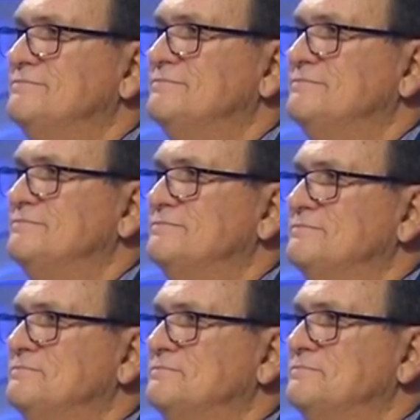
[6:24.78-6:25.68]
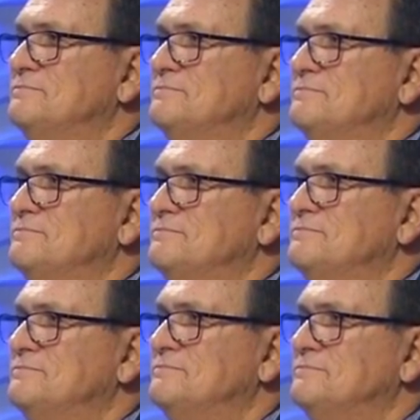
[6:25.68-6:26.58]

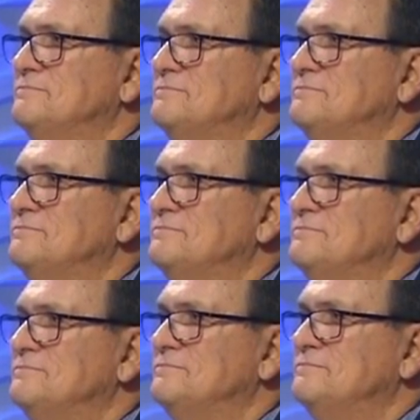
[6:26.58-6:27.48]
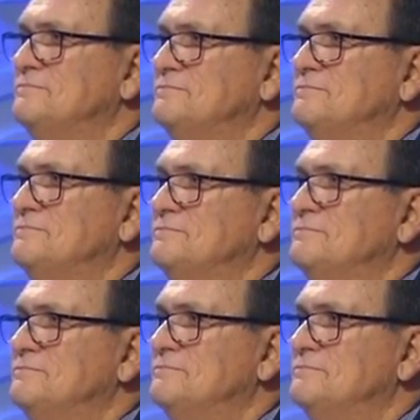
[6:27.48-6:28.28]
(silent)